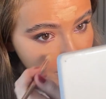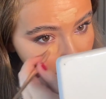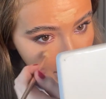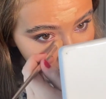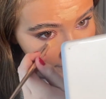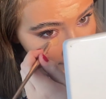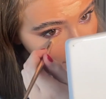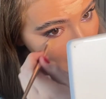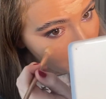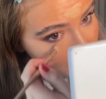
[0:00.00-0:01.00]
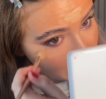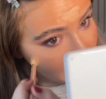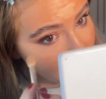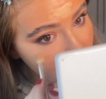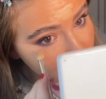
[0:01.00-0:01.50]
But I think I would
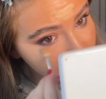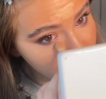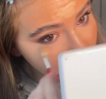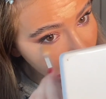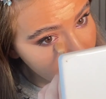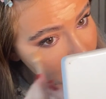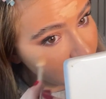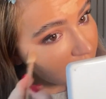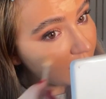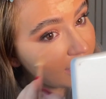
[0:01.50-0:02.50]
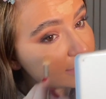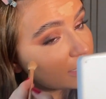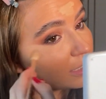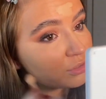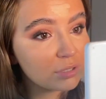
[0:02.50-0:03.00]
get a shade
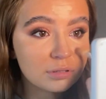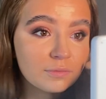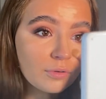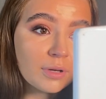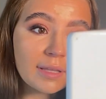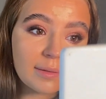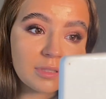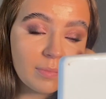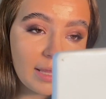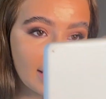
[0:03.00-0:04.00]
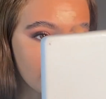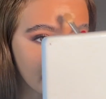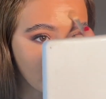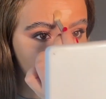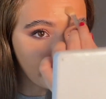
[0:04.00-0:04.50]
lighter just for it to be that
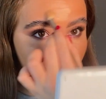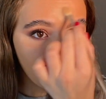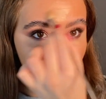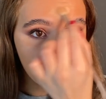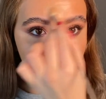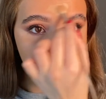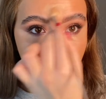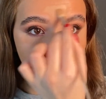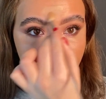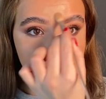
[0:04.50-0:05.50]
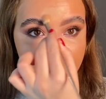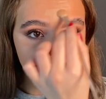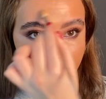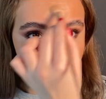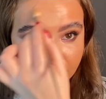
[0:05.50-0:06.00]
little bit
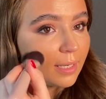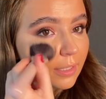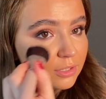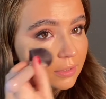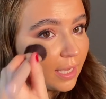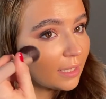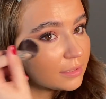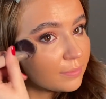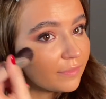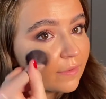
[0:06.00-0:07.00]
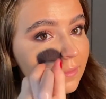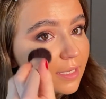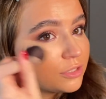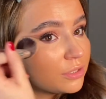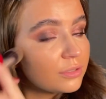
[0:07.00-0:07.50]
brighter. Then just get my
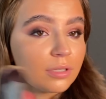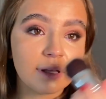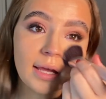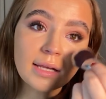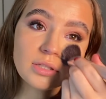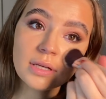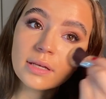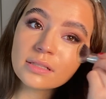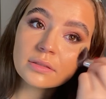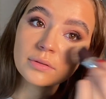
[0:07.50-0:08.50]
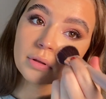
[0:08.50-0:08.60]
foundation, do the edges.